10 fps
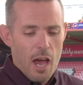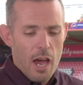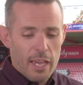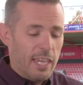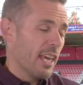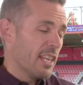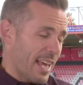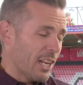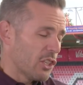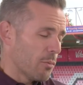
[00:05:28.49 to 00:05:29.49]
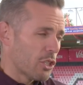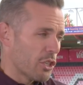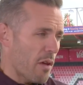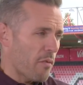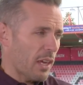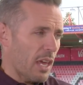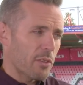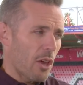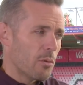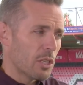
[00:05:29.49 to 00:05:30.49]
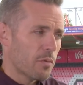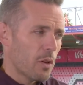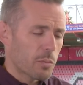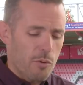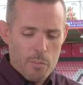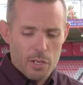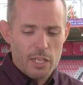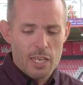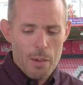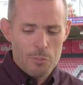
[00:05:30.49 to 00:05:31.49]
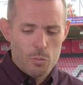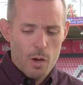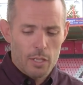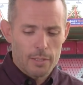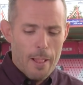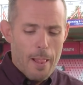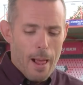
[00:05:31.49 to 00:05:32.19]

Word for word: uh, he, his energy was terrific, even though it was his first Premier League game as well,